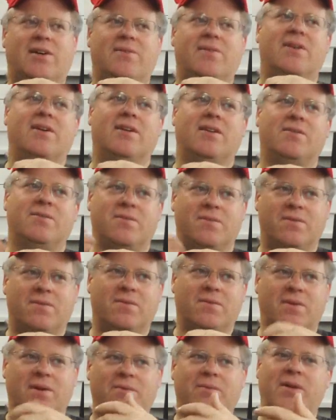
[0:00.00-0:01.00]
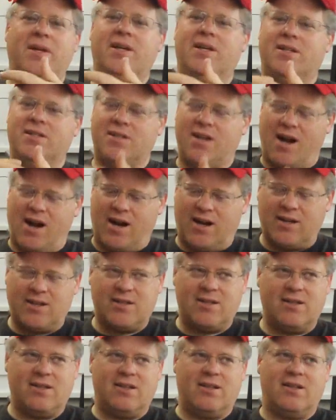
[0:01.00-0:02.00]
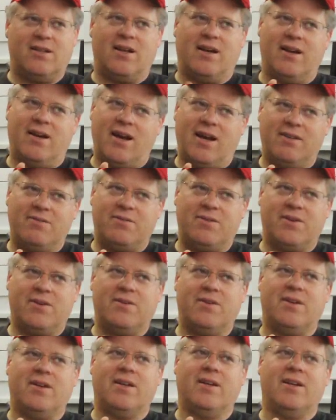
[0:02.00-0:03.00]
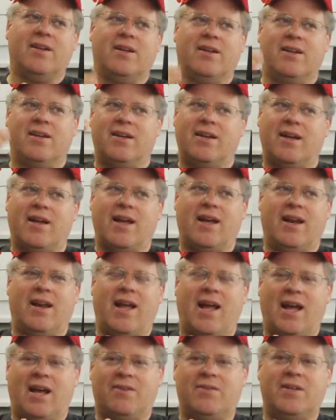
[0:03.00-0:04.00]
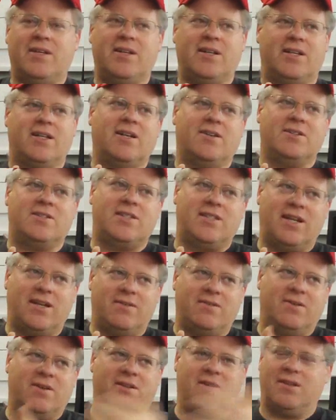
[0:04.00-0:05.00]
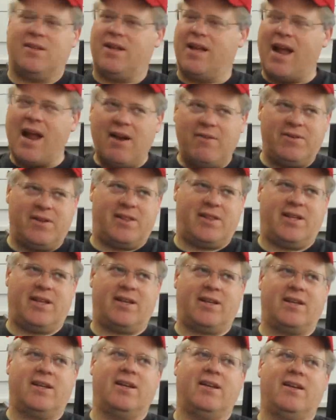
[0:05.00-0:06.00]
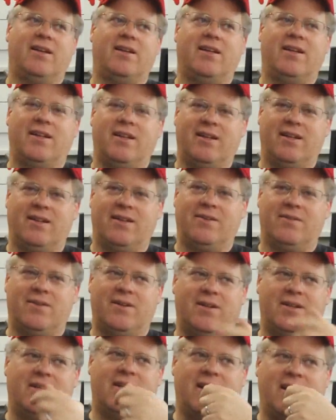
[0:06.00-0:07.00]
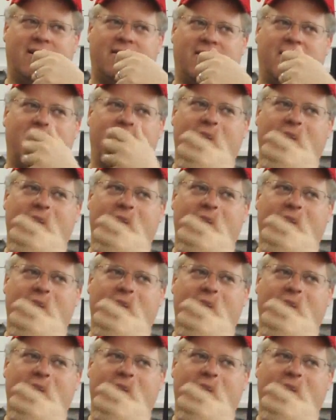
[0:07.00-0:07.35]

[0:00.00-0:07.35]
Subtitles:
world when we can talk to an iPhone and have it negotiate with everything in the world?